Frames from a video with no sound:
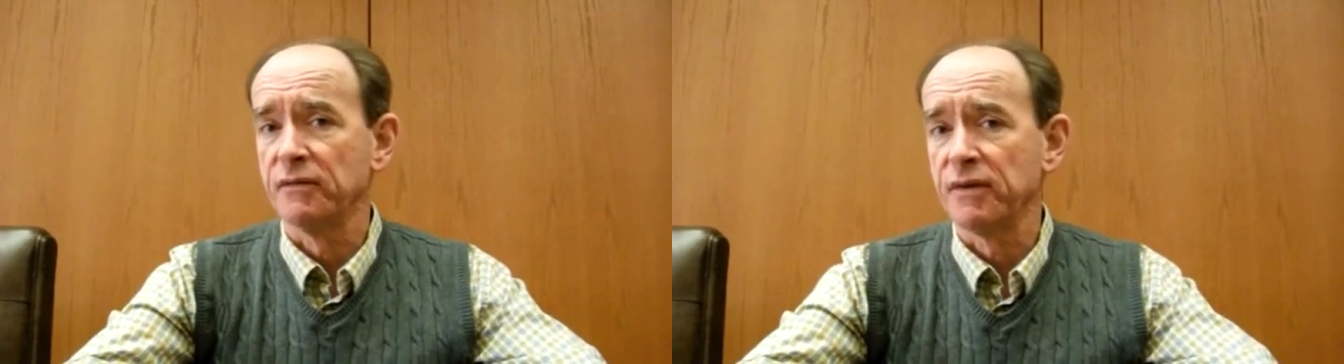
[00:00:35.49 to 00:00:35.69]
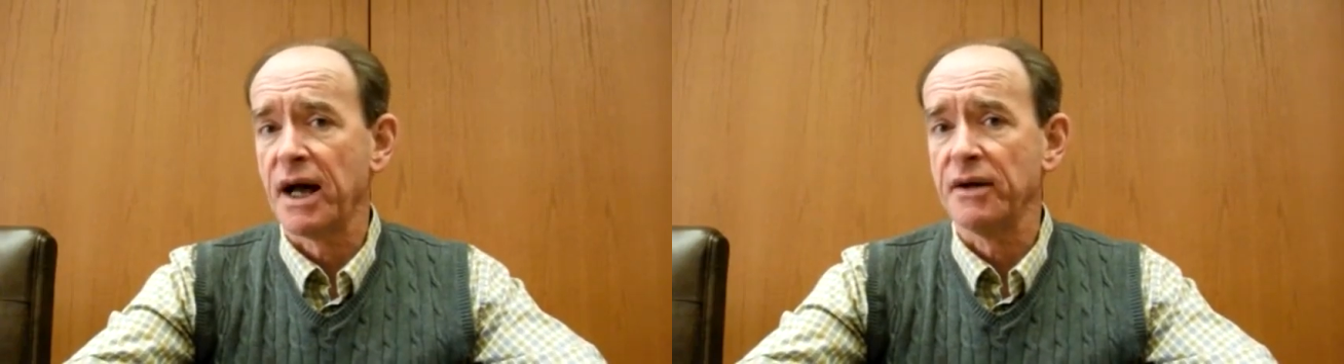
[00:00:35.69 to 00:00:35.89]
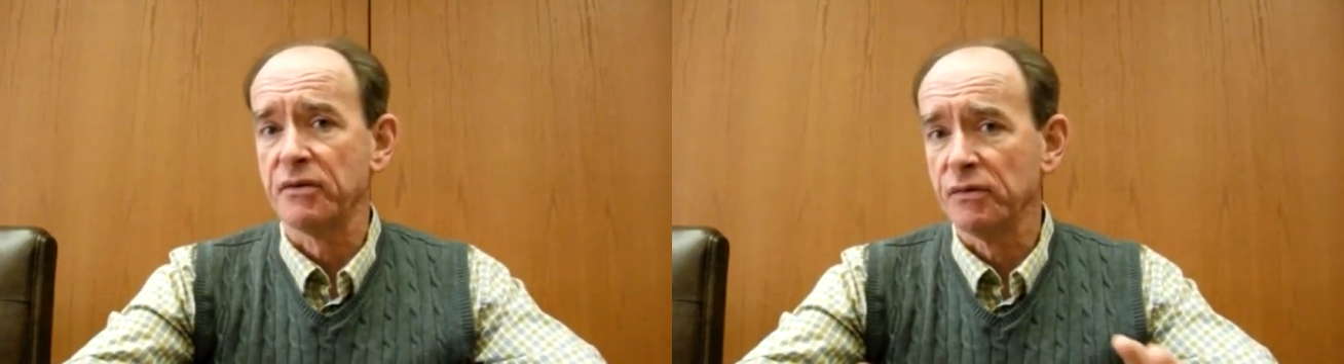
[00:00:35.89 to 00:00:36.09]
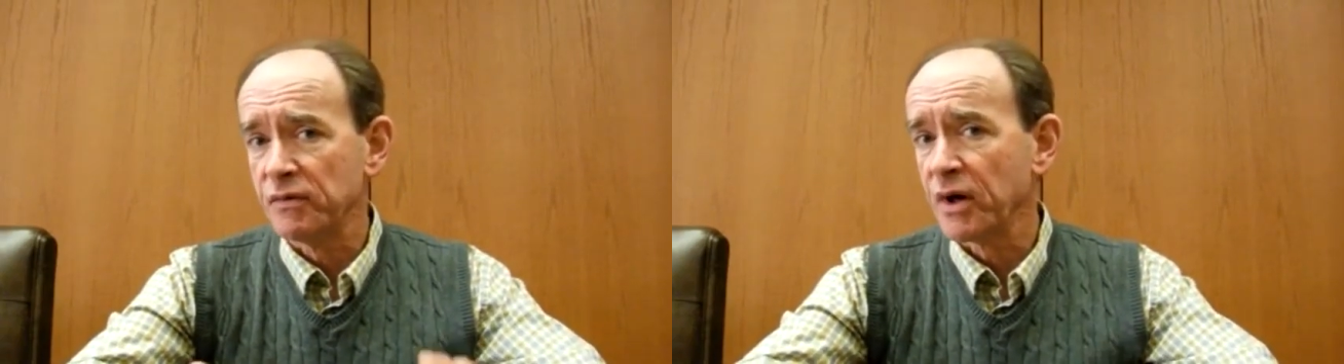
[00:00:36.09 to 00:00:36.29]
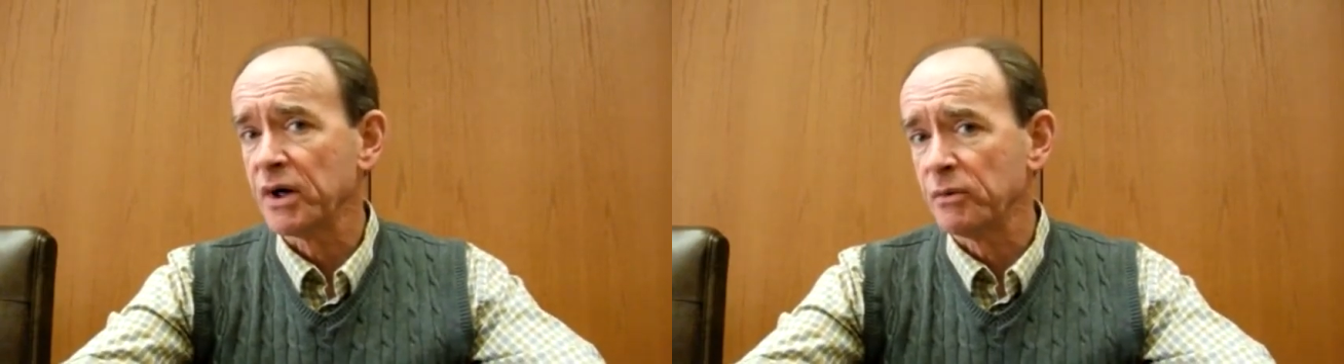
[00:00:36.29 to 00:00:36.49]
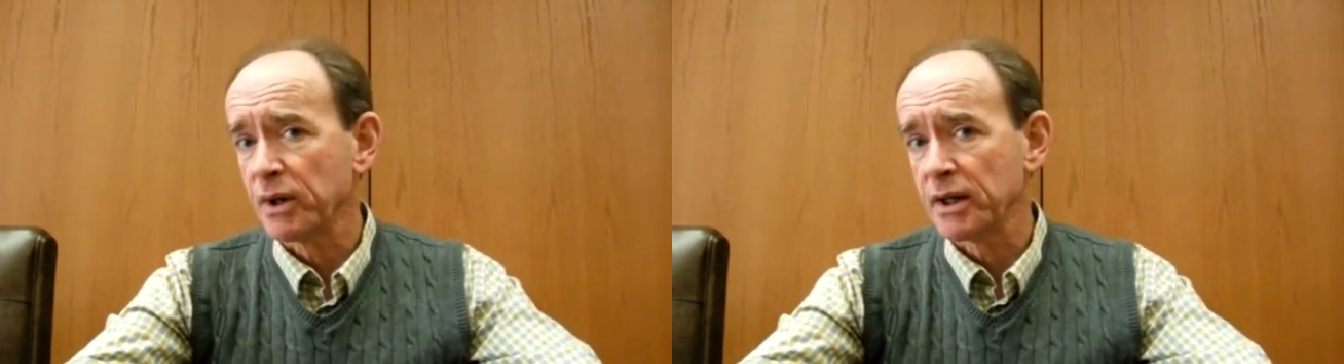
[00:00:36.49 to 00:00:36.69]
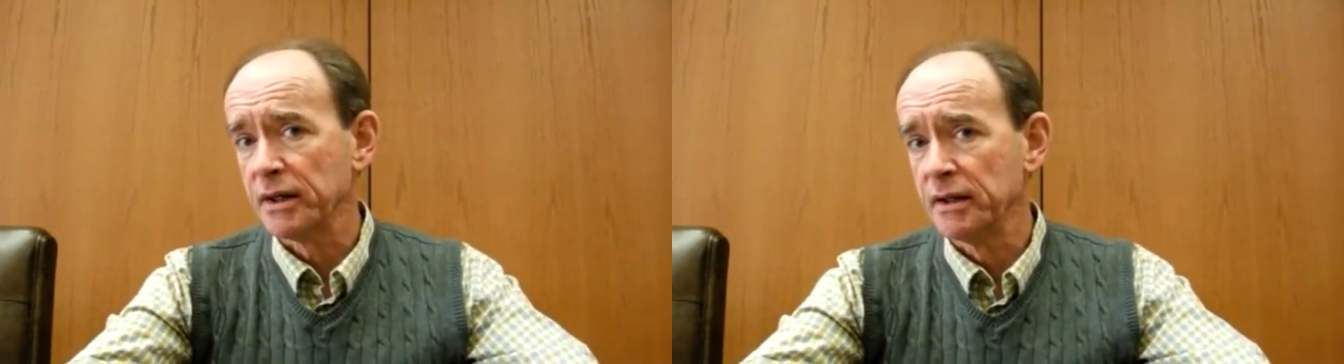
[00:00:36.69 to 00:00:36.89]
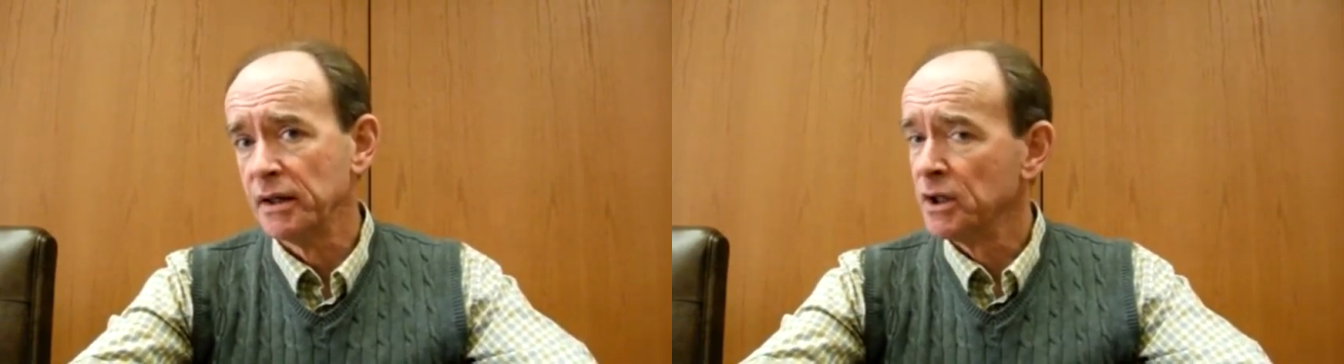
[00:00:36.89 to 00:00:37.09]
is going to fly through very
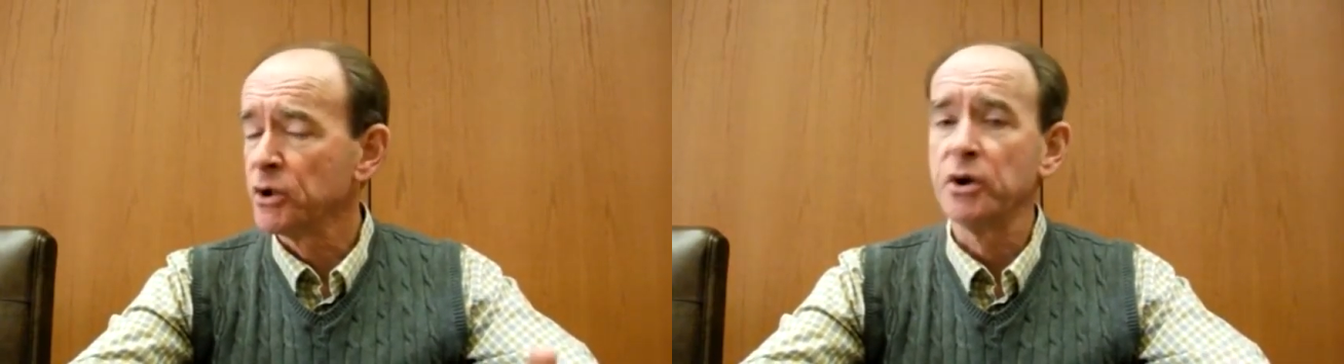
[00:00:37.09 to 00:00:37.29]
quickly.